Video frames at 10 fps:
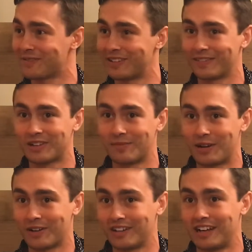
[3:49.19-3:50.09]
We're
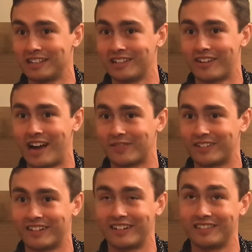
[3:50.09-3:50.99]
about a year
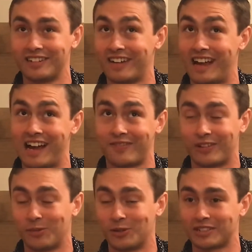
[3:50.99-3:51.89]
and a half
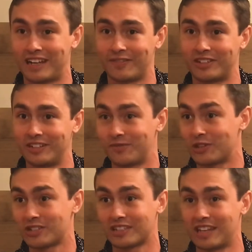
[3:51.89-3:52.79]
almost after he
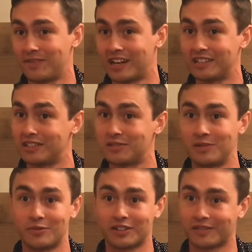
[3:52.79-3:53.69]
first gave the idea to
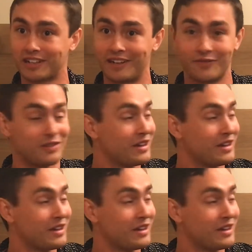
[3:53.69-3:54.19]
me, and we're kind of